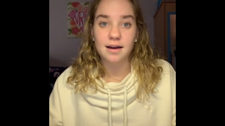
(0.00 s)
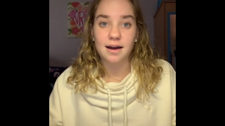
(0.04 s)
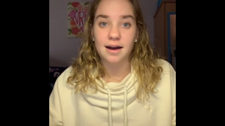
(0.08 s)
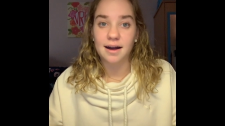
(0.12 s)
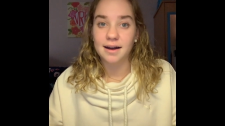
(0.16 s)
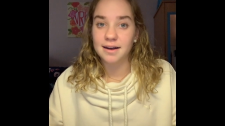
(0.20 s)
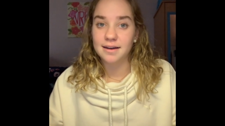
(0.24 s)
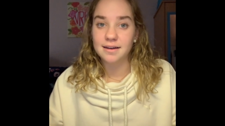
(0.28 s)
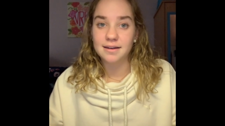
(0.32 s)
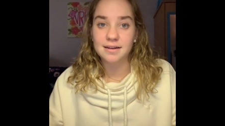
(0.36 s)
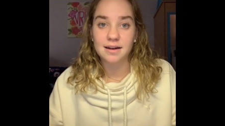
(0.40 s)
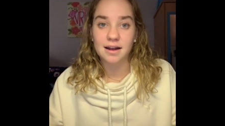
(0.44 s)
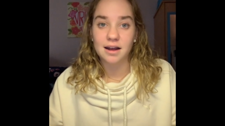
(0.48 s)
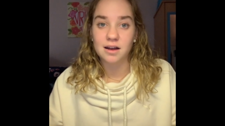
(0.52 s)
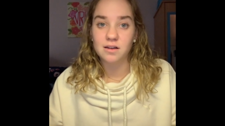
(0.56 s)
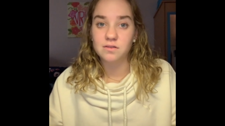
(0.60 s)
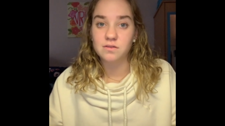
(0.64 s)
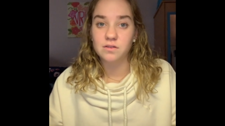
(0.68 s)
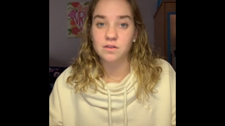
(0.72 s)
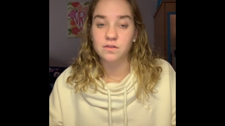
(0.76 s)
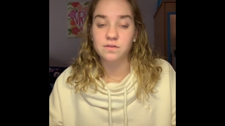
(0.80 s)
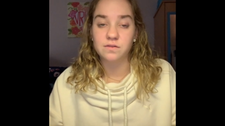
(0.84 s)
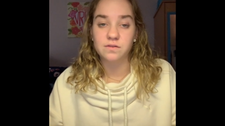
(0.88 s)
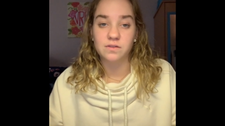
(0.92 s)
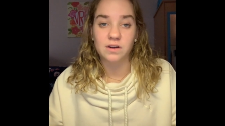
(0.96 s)
I didn't have
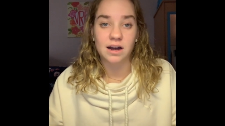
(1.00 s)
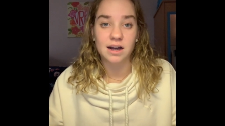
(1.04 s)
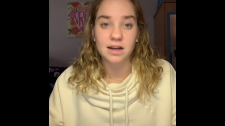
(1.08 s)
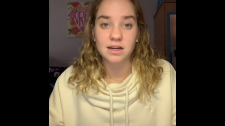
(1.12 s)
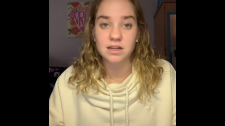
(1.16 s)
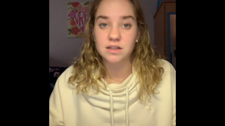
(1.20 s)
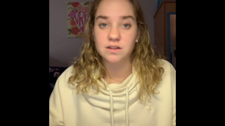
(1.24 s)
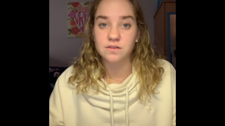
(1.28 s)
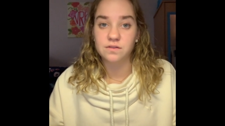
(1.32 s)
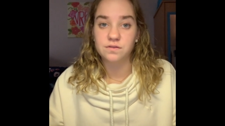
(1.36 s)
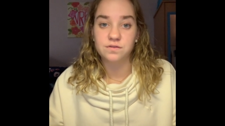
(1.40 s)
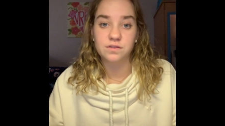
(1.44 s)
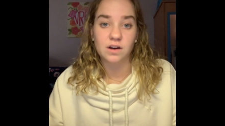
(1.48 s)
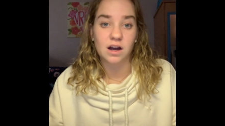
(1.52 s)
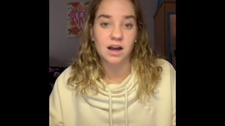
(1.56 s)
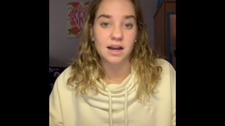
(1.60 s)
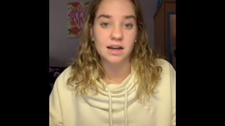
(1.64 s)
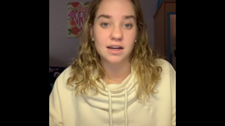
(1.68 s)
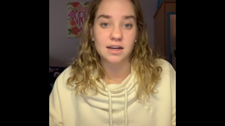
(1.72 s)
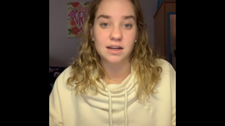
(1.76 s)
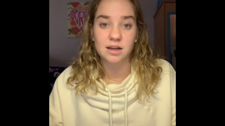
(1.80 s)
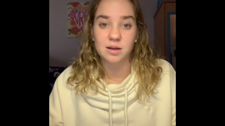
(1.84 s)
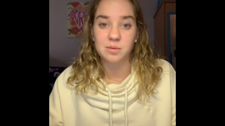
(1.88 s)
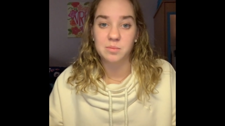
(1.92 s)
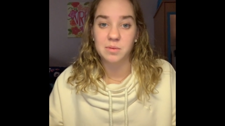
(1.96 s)
to fight to
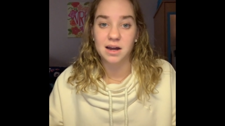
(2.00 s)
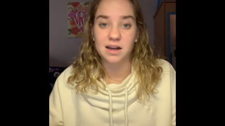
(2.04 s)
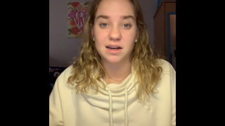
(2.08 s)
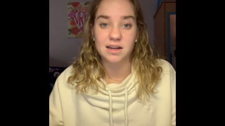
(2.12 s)
find him.